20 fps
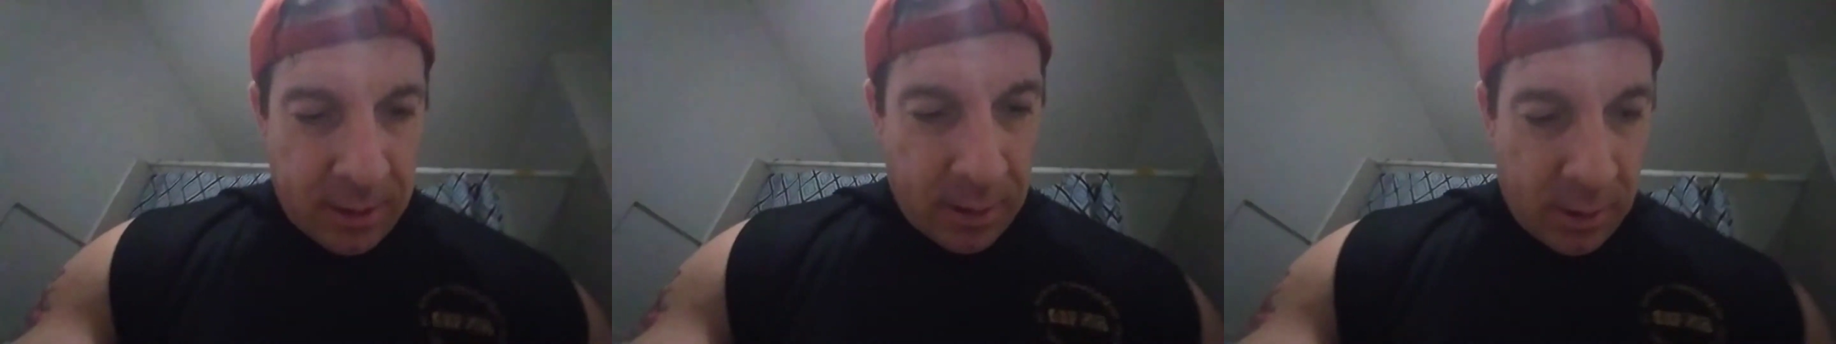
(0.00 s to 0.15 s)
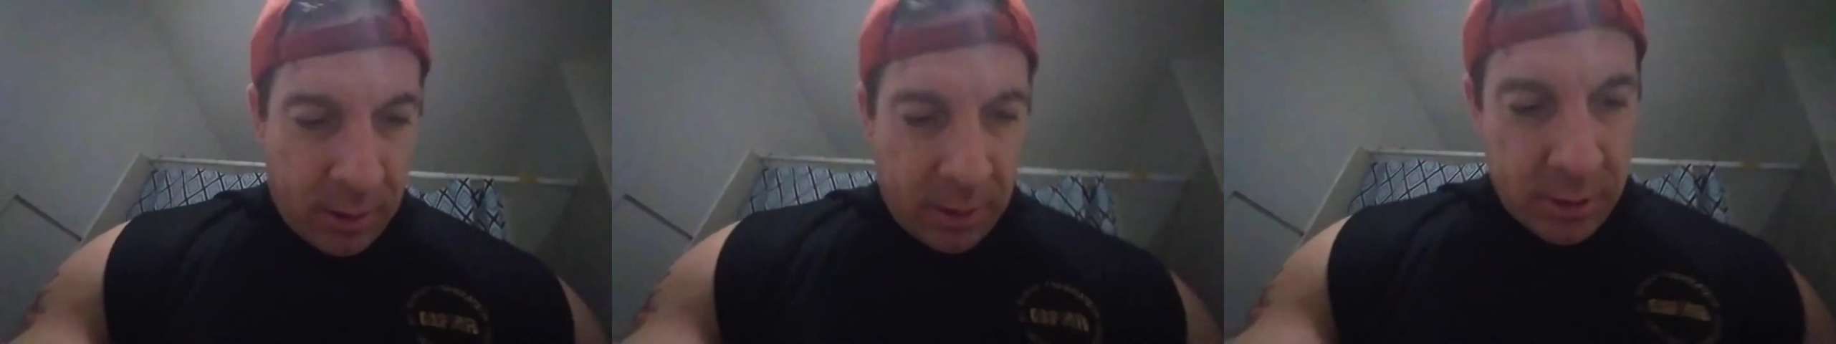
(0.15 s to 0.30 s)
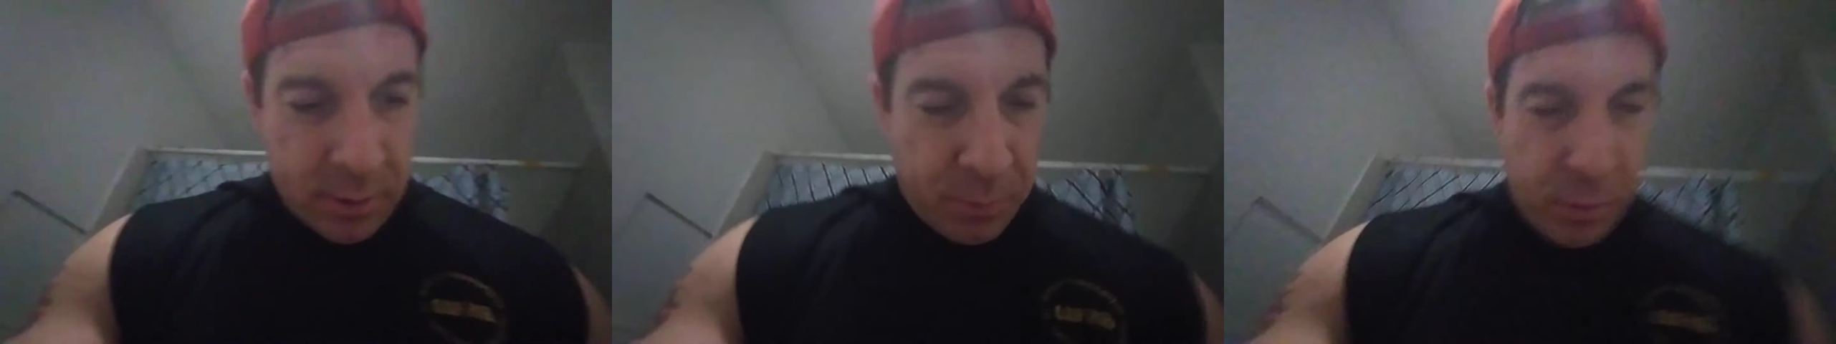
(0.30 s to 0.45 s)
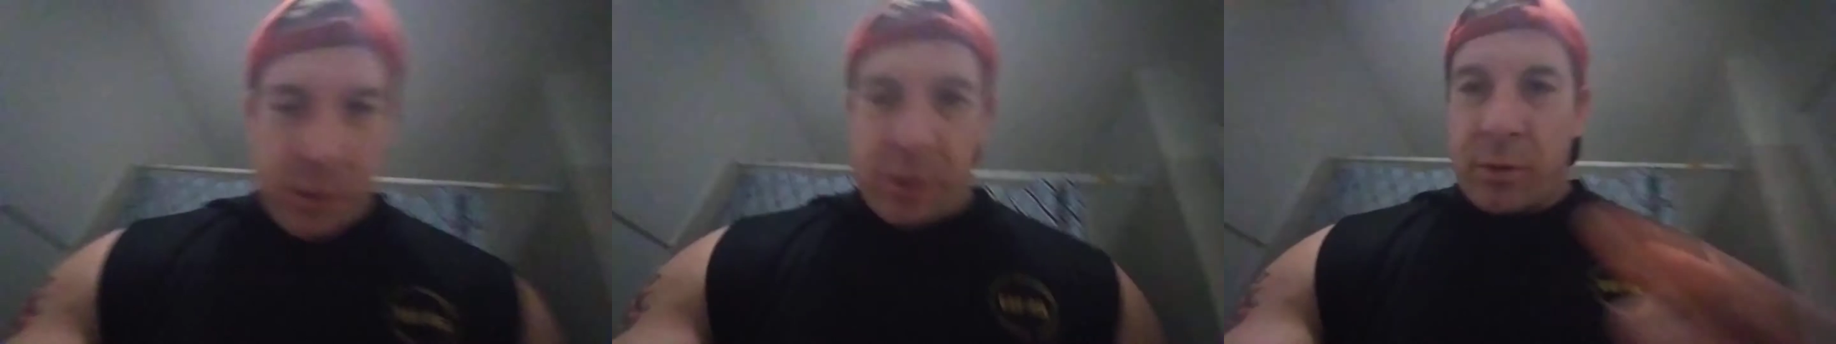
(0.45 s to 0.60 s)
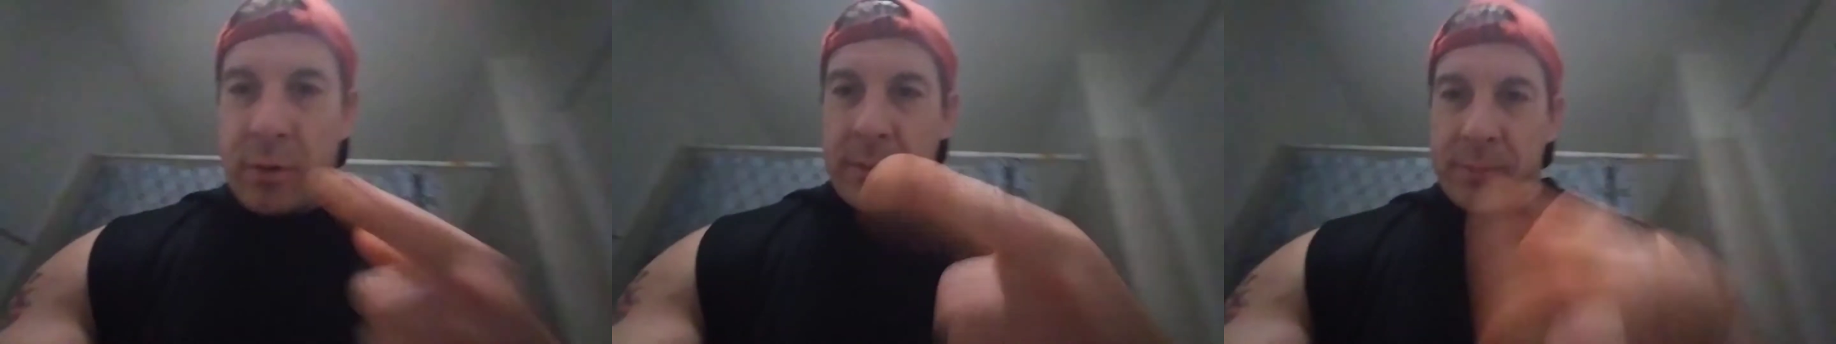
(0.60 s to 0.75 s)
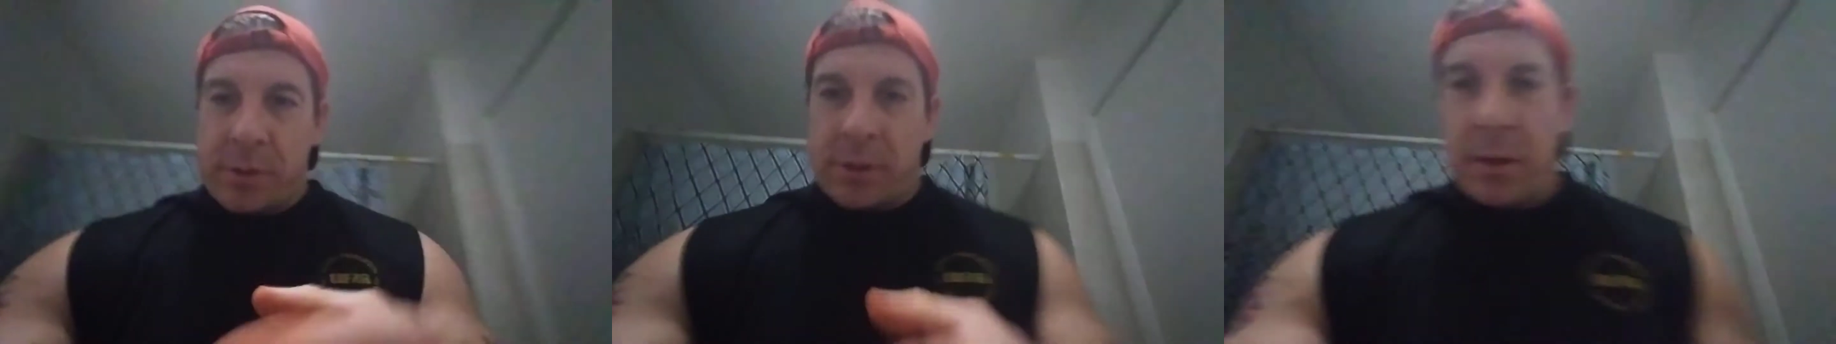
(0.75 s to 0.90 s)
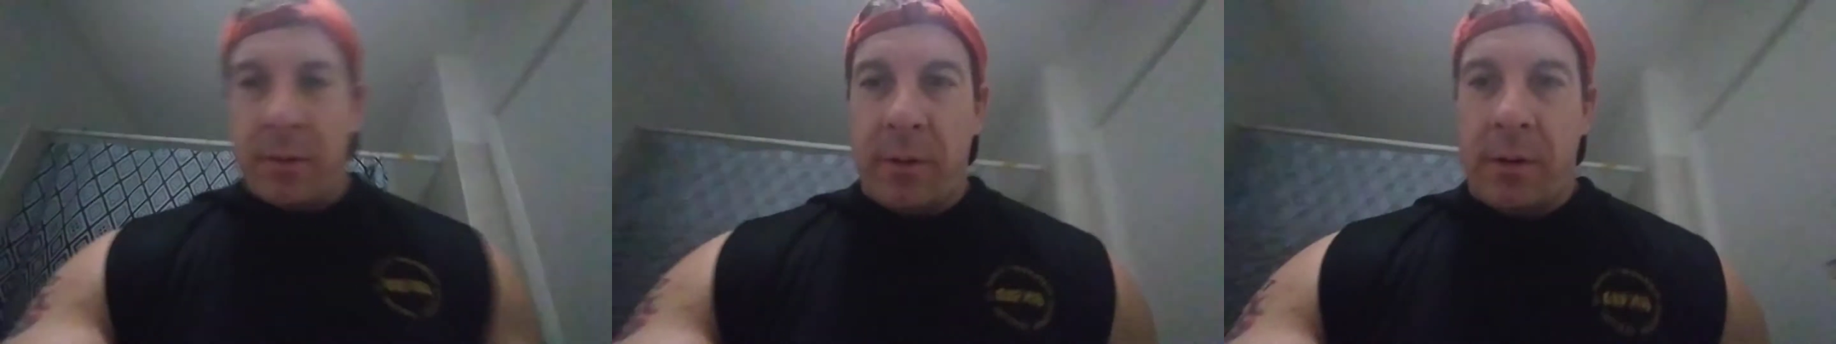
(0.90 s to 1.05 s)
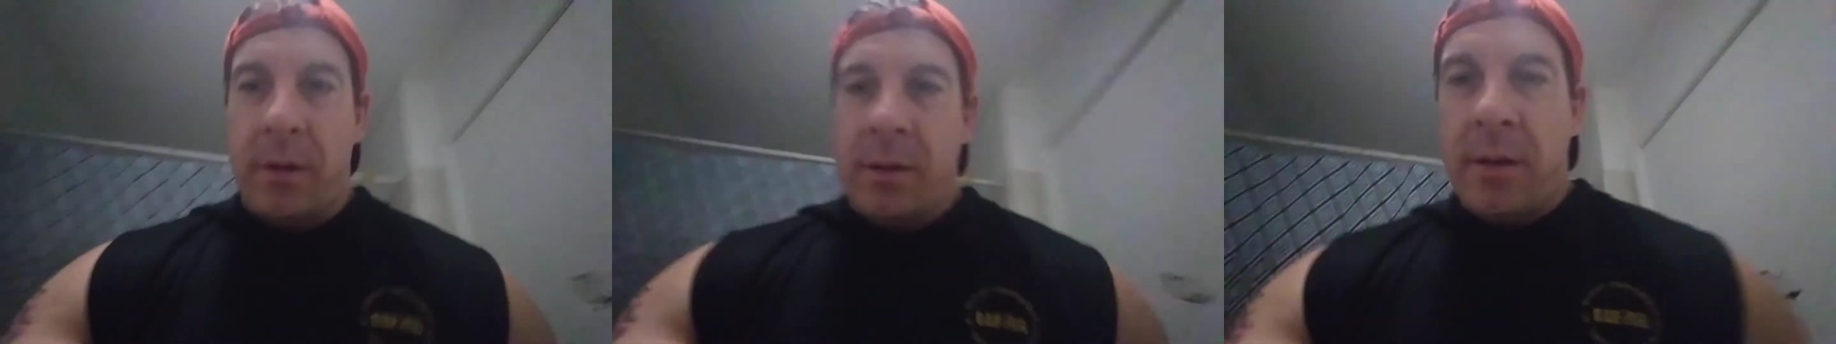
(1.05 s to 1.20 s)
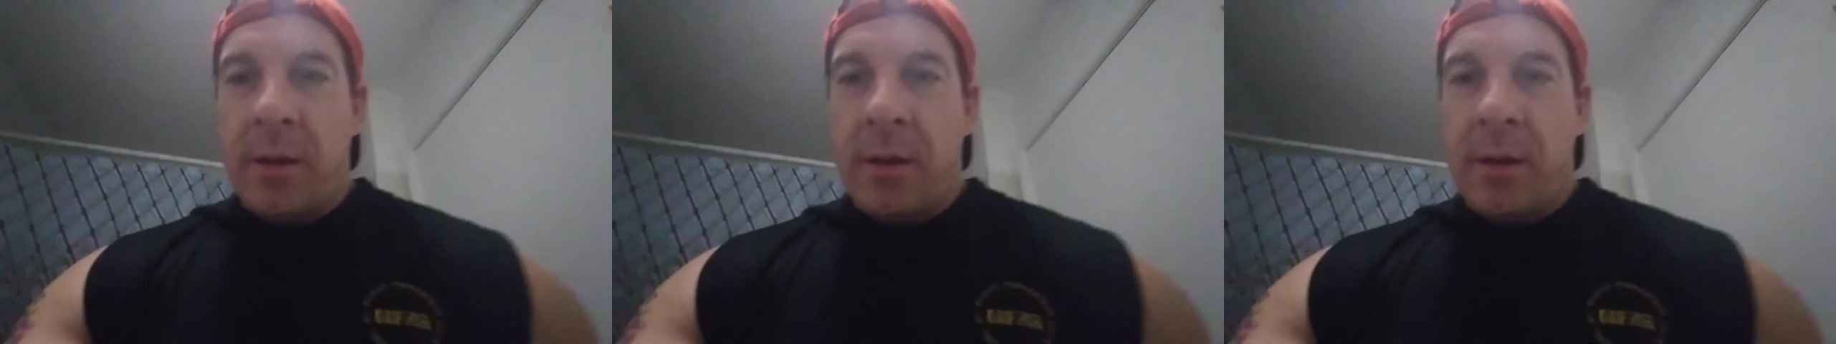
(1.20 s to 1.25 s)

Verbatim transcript: English? Prescription.